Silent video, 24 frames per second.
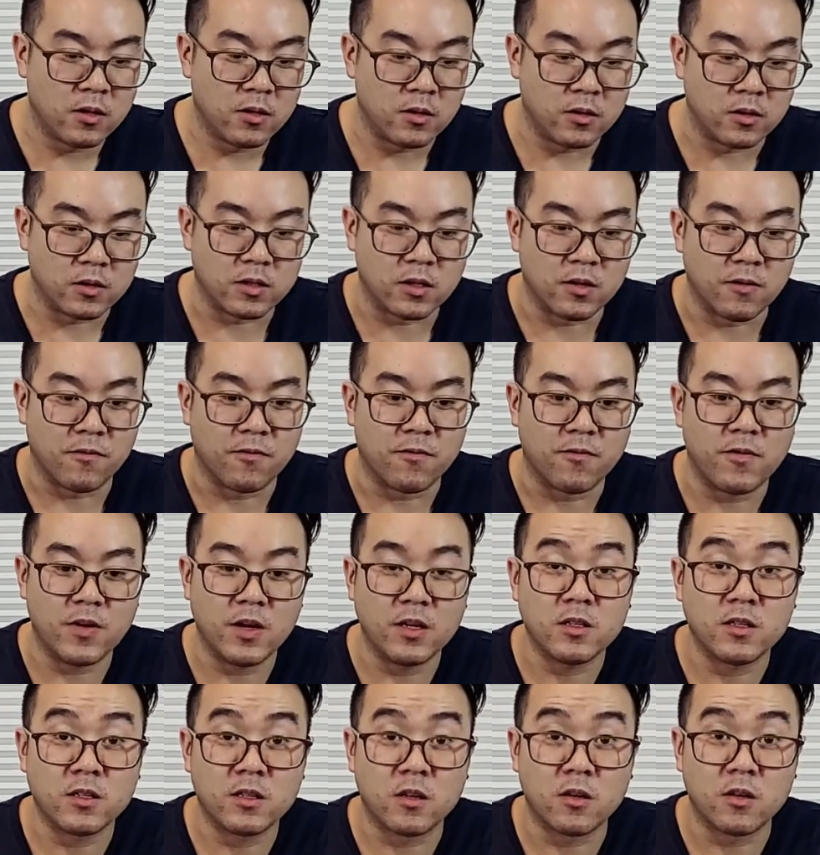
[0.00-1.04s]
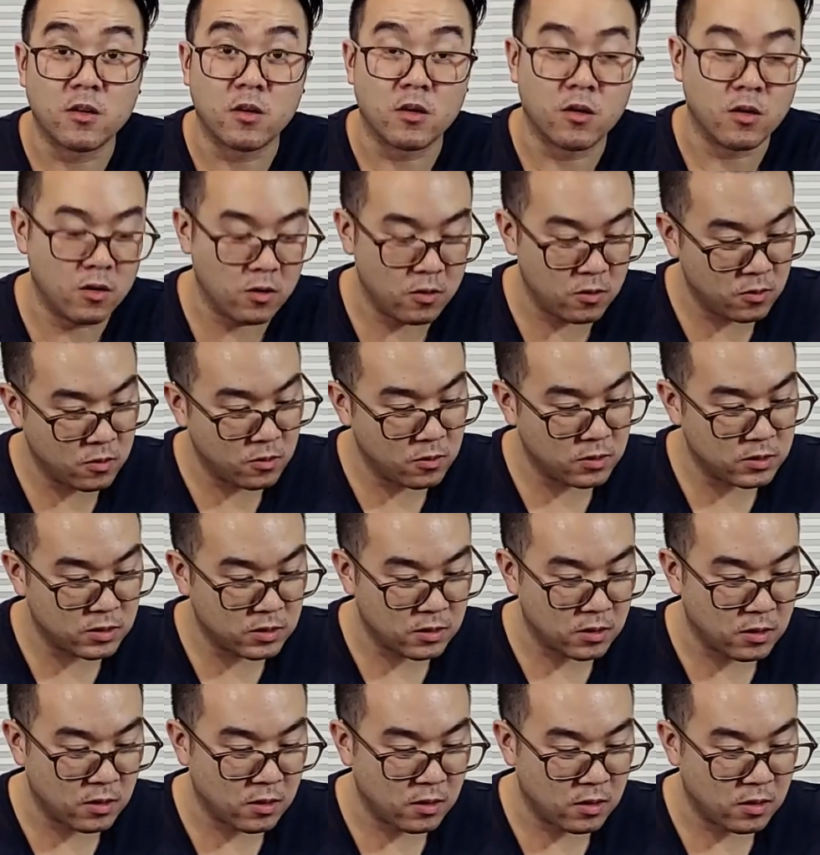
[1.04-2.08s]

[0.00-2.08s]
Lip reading: There's the fist you could use,